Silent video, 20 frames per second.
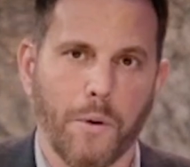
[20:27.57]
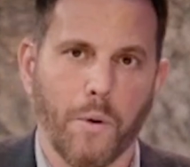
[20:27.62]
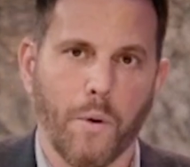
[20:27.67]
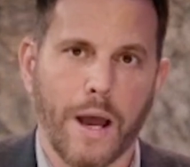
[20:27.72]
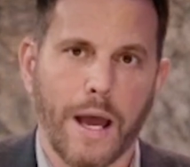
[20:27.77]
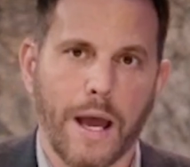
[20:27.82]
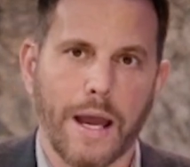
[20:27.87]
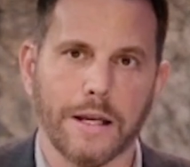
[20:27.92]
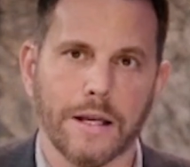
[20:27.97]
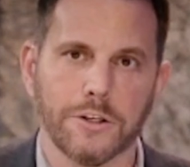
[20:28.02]

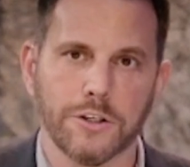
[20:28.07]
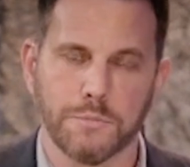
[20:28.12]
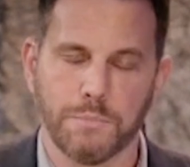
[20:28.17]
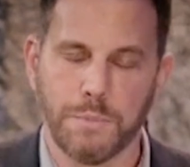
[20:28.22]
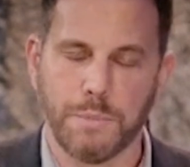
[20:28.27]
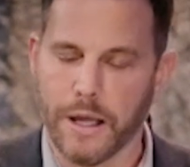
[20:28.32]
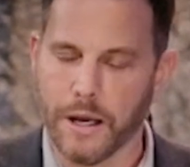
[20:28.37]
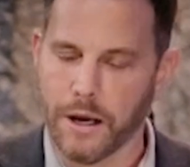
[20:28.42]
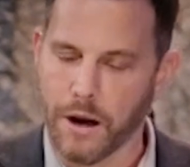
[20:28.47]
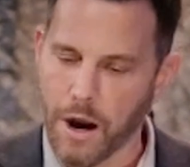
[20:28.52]
away and just
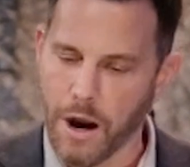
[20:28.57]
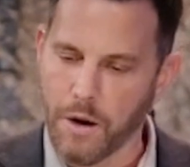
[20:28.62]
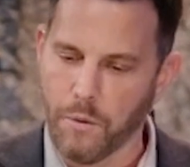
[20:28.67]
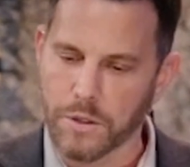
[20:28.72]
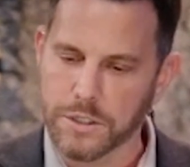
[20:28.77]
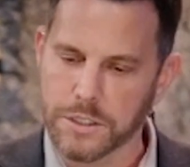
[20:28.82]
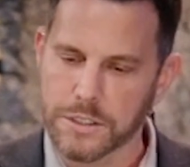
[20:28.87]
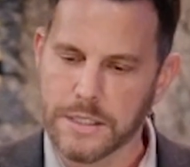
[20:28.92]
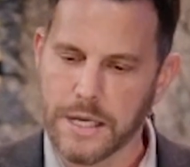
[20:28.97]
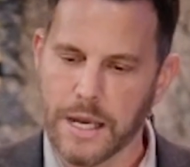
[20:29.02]
be like, all right,
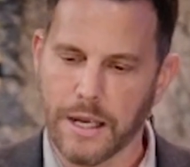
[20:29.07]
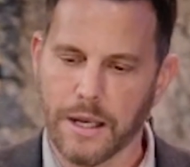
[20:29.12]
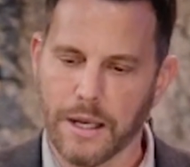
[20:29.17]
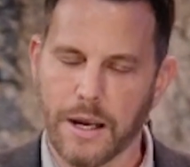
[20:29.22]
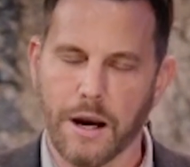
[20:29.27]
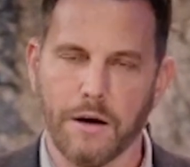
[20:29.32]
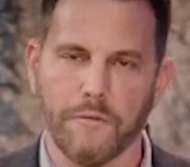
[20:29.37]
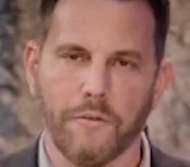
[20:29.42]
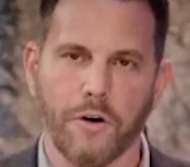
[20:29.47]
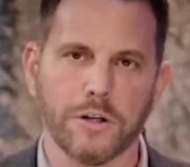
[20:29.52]
we're just taking
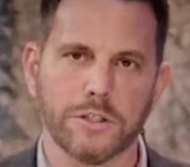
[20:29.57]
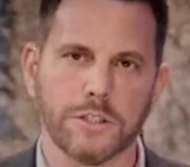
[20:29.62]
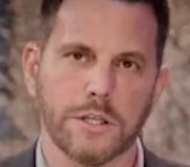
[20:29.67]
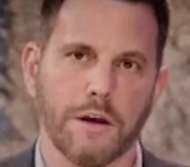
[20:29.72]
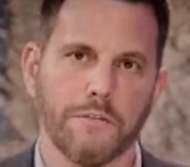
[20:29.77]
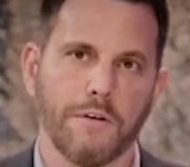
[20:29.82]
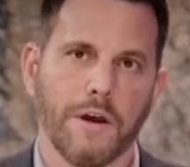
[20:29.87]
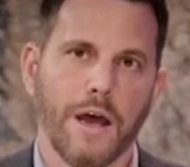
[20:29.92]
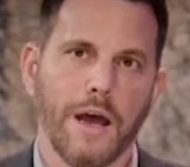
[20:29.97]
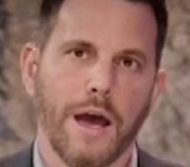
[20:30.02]
care of our
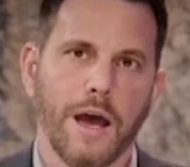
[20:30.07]
stuff,